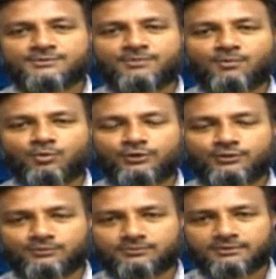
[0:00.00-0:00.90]
be upon you.
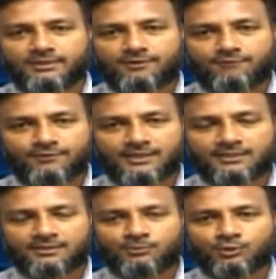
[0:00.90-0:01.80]

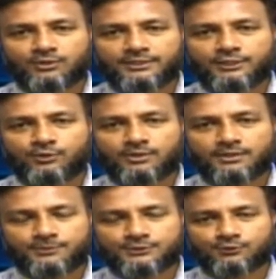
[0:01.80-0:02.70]
Welcome to a new
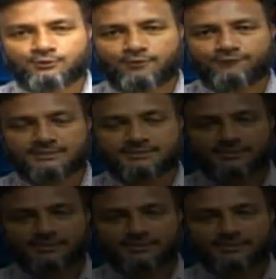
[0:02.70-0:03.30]
episode of Consider